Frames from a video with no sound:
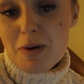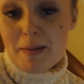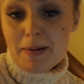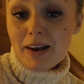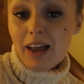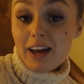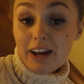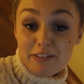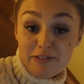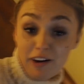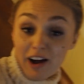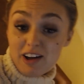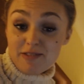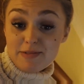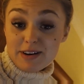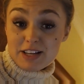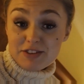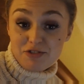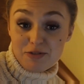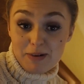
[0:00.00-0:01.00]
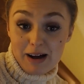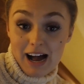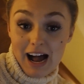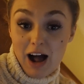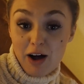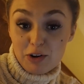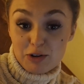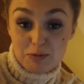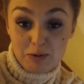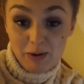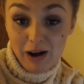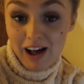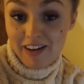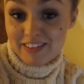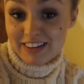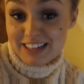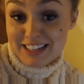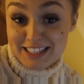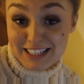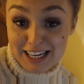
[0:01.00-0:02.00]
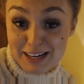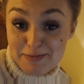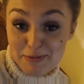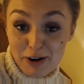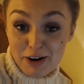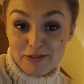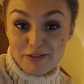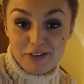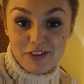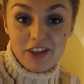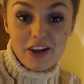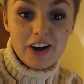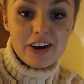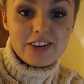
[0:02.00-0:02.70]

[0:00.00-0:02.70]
may be like five minutes from our house, but we're having a sleepover at the